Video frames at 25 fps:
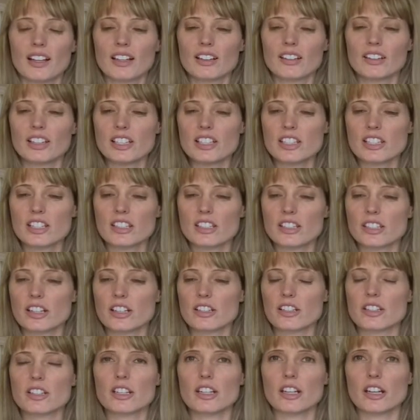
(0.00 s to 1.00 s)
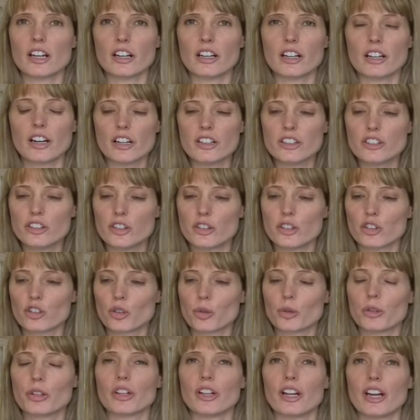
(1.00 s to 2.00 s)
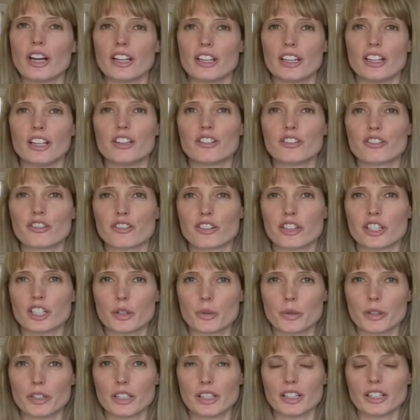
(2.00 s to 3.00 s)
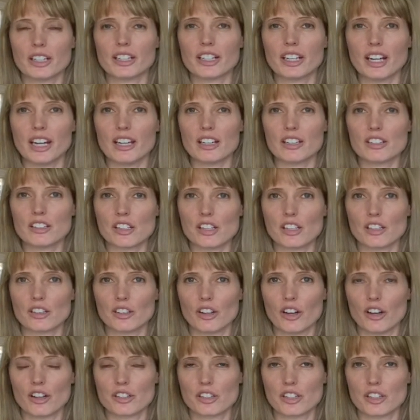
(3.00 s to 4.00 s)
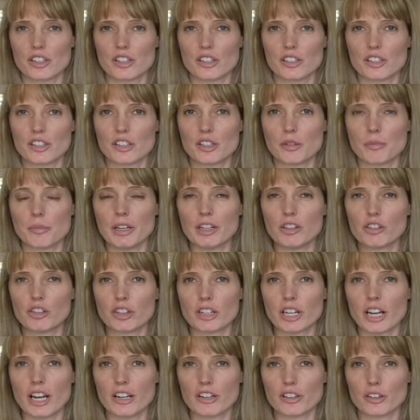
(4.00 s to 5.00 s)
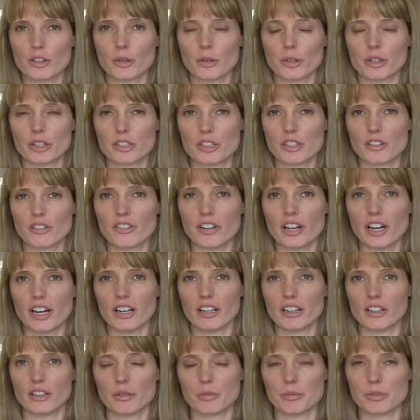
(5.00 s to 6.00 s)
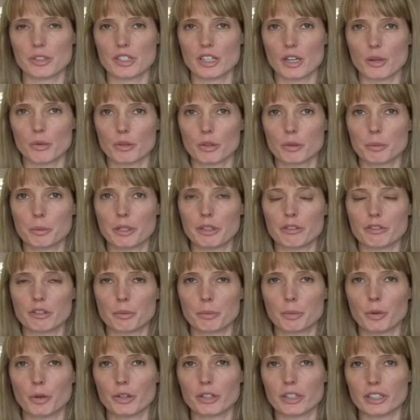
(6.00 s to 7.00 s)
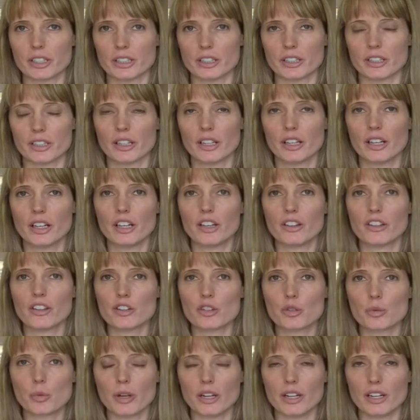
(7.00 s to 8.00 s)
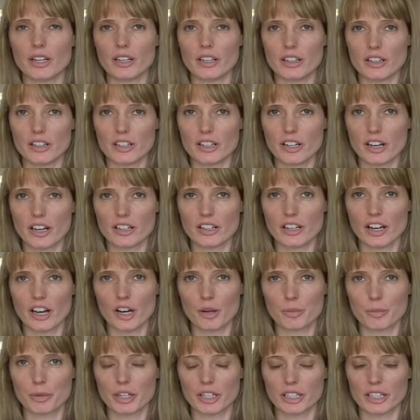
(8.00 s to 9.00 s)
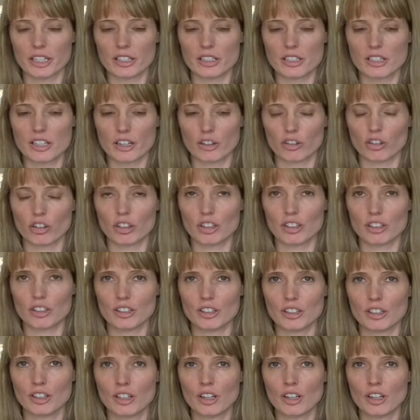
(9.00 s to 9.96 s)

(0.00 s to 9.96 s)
Let's discuss the unusual and infrequent gains and losses, the major categories of items that would be reported this way in the non-operating section.